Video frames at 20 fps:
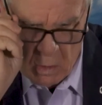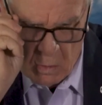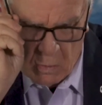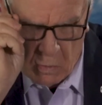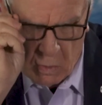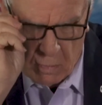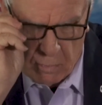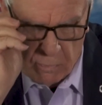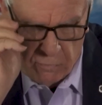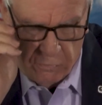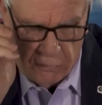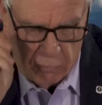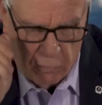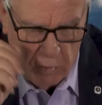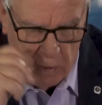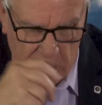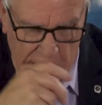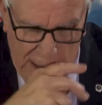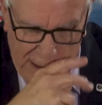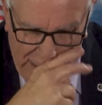Number
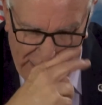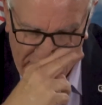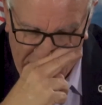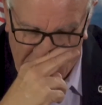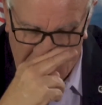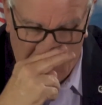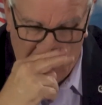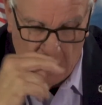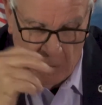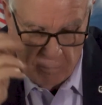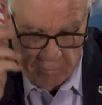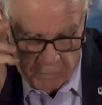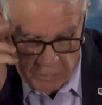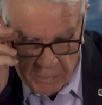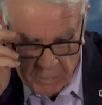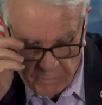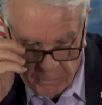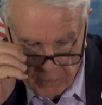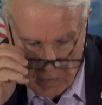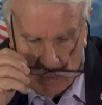3
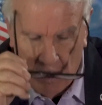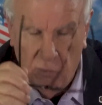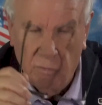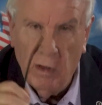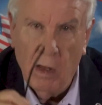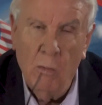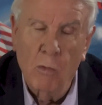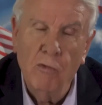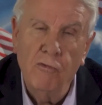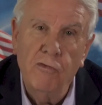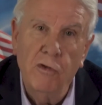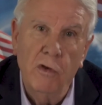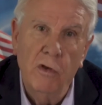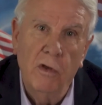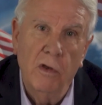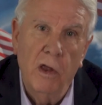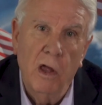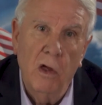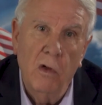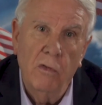is I want you
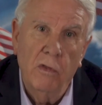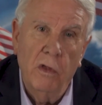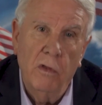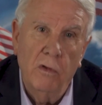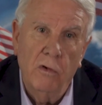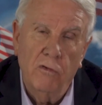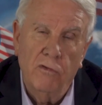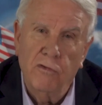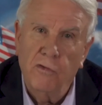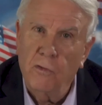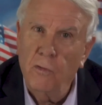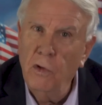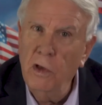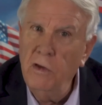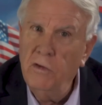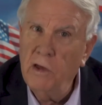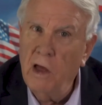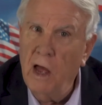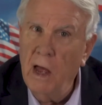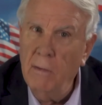to know that there's
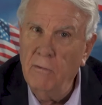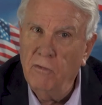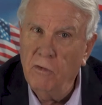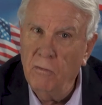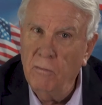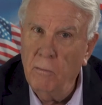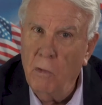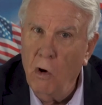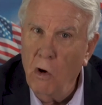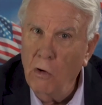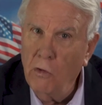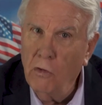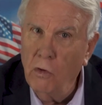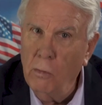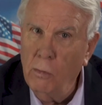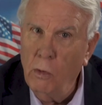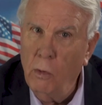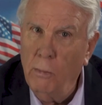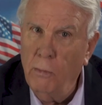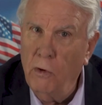3 types of
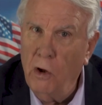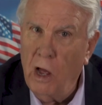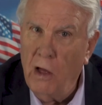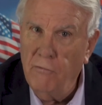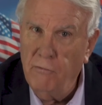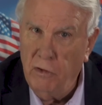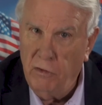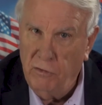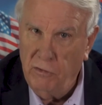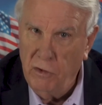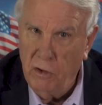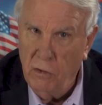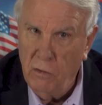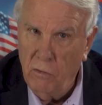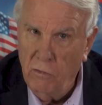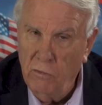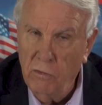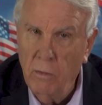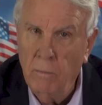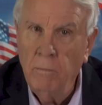marketable profit
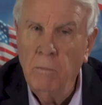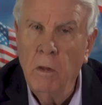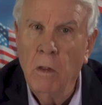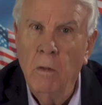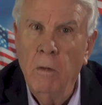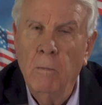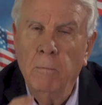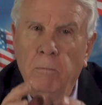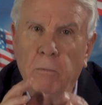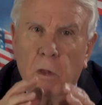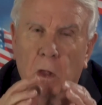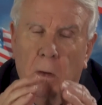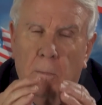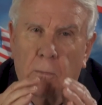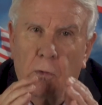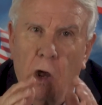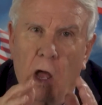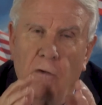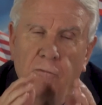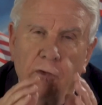centers. A
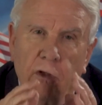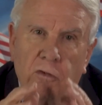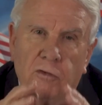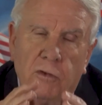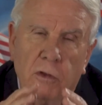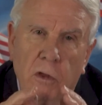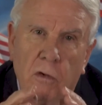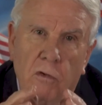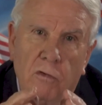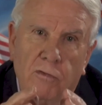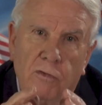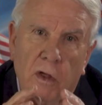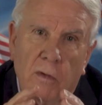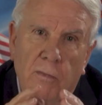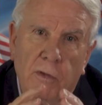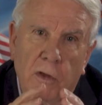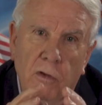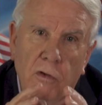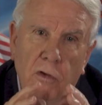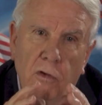profit center is
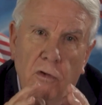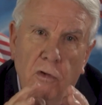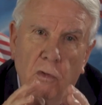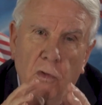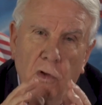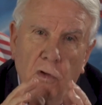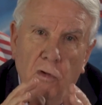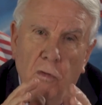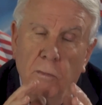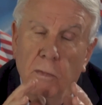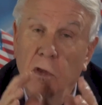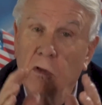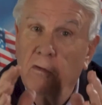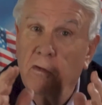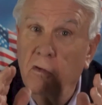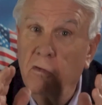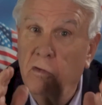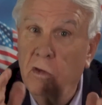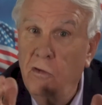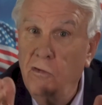something you do in your
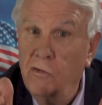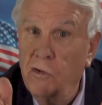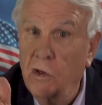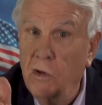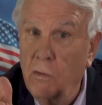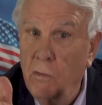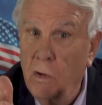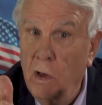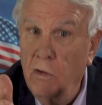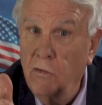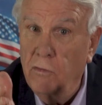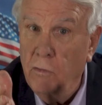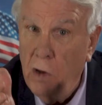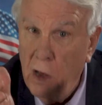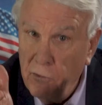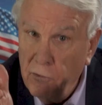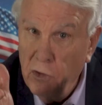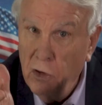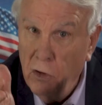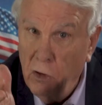business that generates
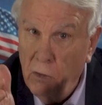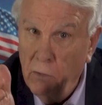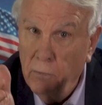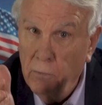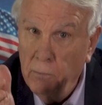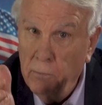revenue.